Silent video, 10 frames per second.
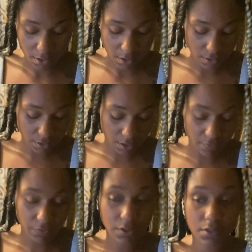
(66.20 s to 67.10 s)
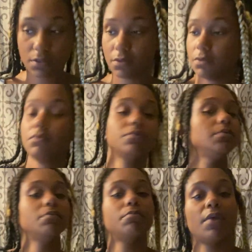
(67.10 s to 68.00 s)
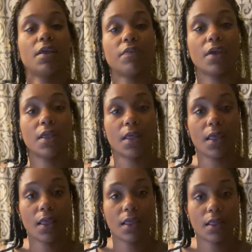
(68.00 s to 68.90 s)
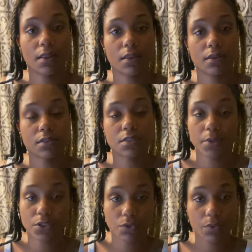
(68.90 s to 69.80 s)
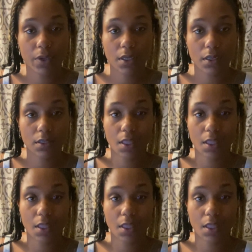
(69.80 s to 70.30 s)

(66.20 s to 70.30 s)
These lovers may have had a spiritual awakening.